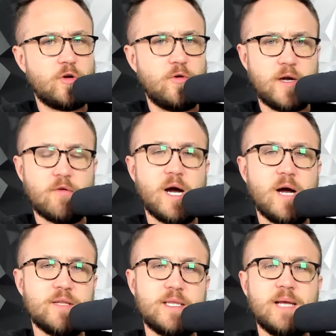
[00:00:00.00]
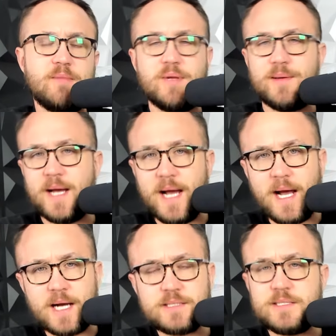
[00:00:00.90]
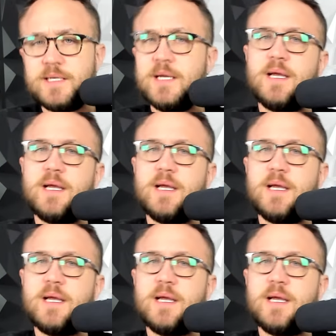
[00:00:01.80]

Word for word: going around that they'd been hacked